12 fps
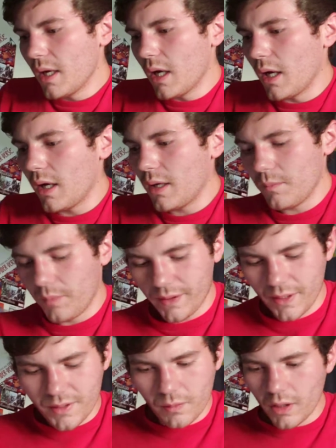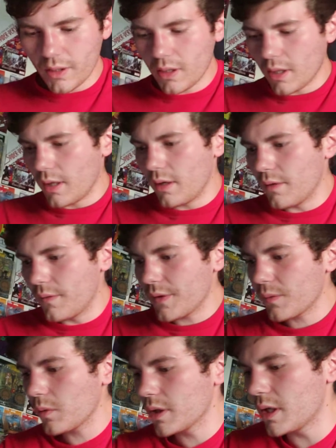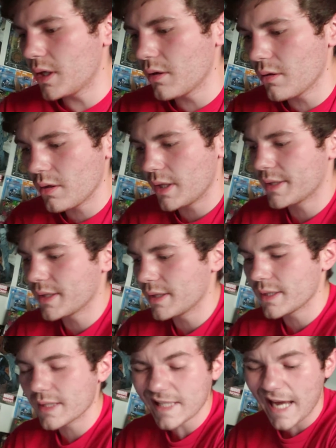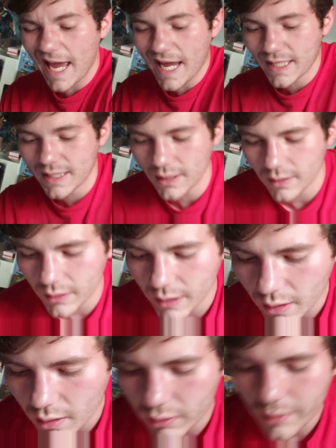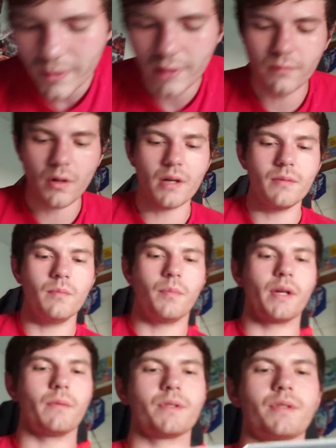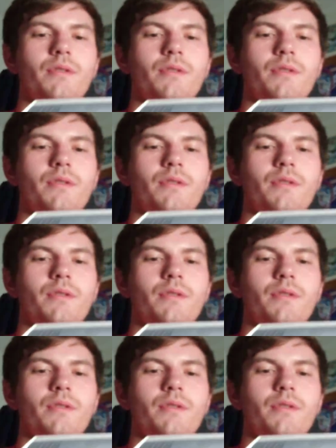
But this one here isn't technically a limited run, but it was